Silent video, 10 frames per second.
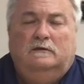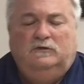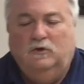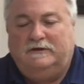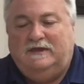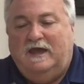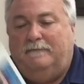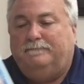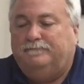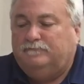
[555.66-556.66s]

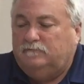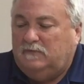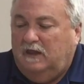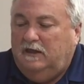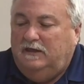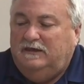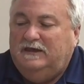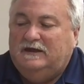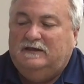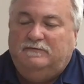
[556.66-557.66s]
Yorktown. You
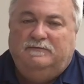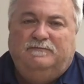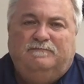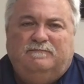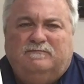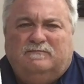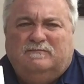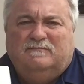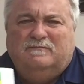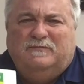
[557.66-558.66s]
get a
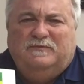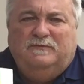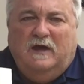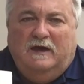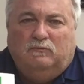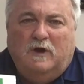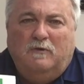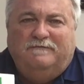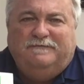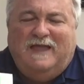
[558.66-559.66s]
uh,
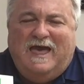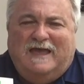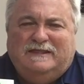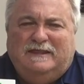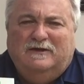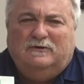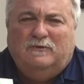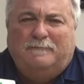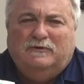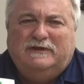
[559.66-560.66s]
row of flags here to
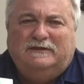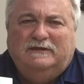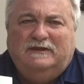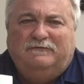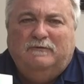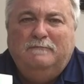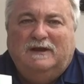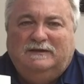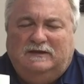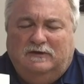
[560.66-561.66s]
represent the different
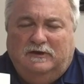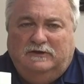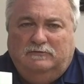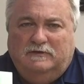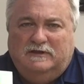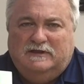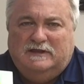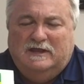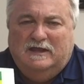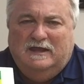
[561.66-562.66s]
military
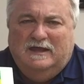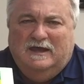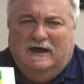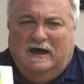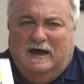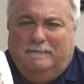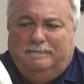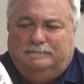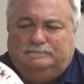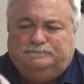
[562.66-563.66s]
units.
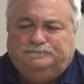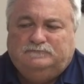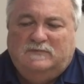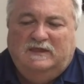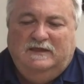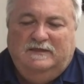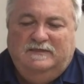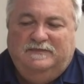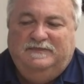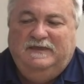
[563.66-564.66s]
Um,
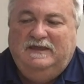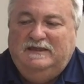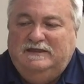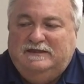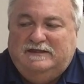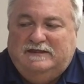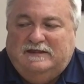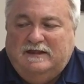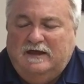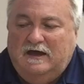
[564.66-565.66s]

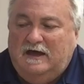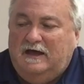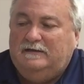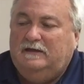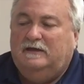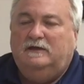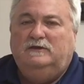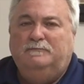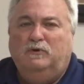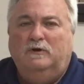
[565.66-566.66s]
these, uh,
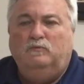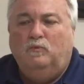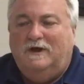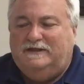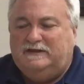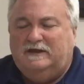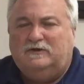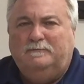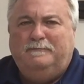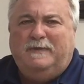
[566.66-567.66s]
you put one
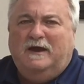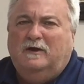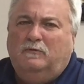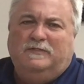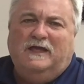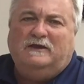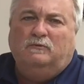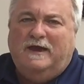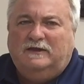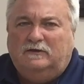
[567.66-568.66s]
sticker bearer with like a
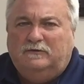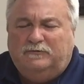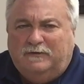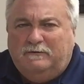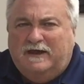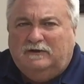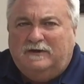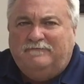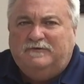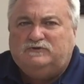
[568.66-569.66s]
regular, three regular
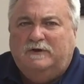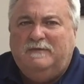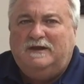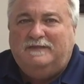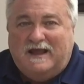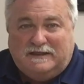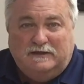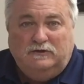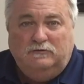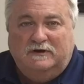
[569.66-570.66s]
infantrymen, and that's
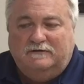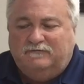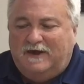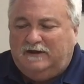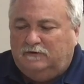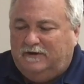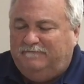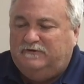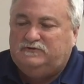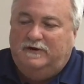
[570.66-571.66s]
a unit of regular
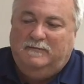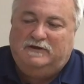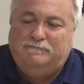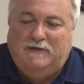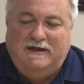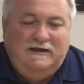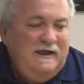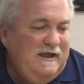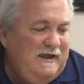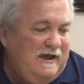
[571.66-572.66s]
infantry. I'm going to explain
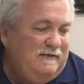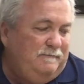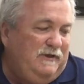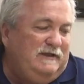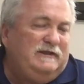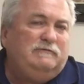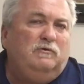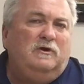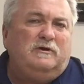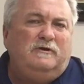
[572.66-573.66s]
how the pieces
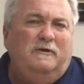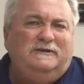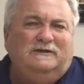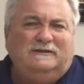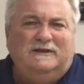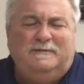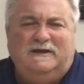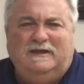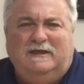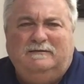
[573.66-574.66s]
work. I'll go into a little bit
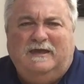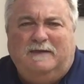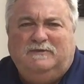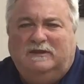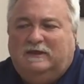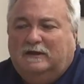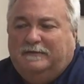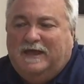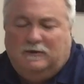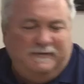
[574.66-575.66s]
of game, game detail,
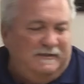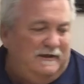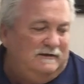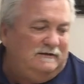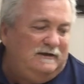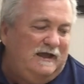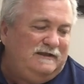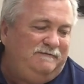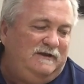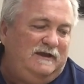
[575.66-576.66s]
and that'll be the end of
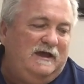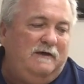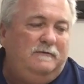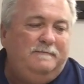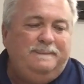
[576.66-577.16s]
today's video.